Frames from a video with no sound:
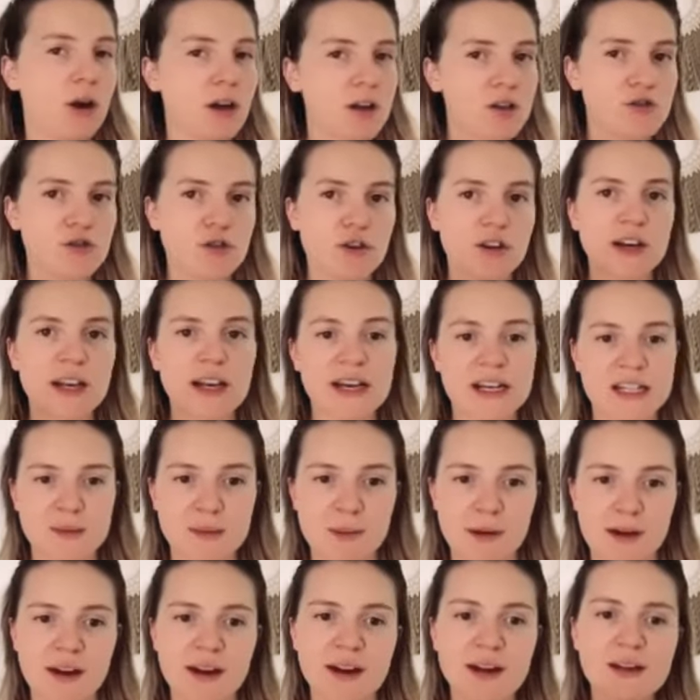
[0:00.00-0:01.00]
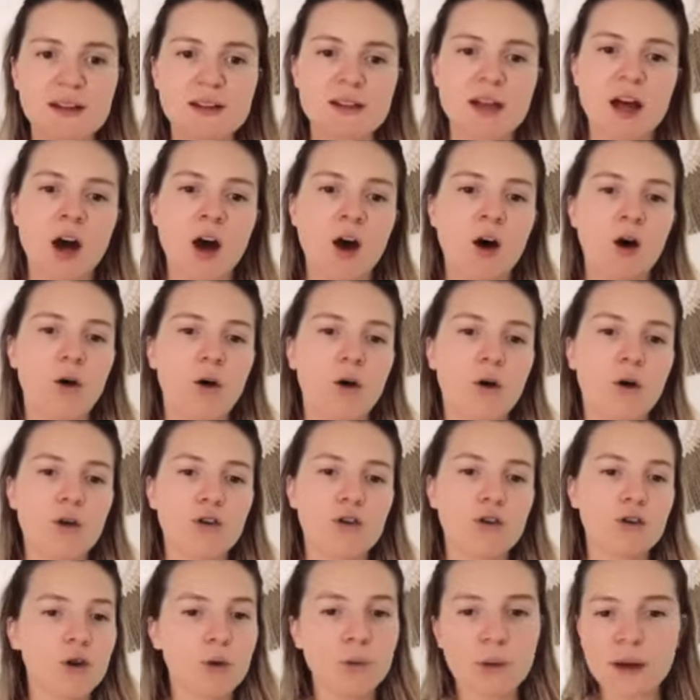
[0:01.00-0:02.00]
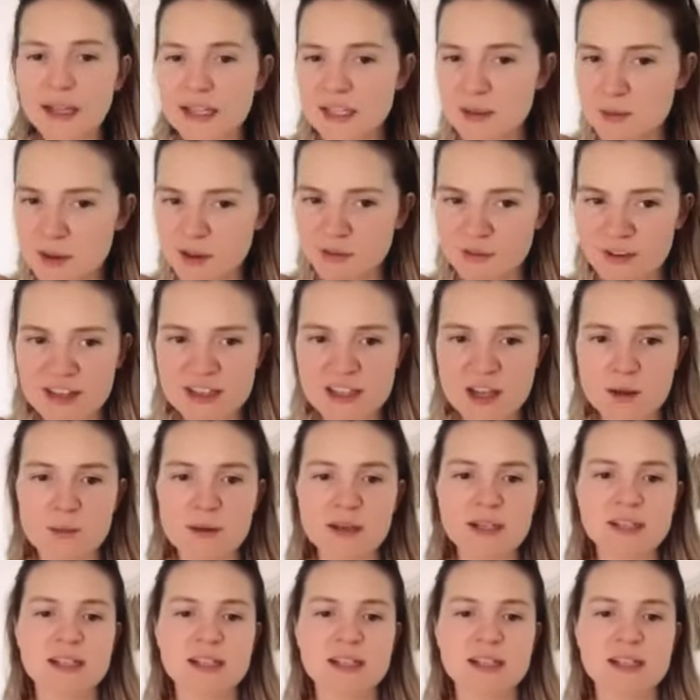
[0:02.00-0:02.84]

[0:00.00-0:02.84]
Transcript: aren't truly experienced, or you're not willing to be the face of the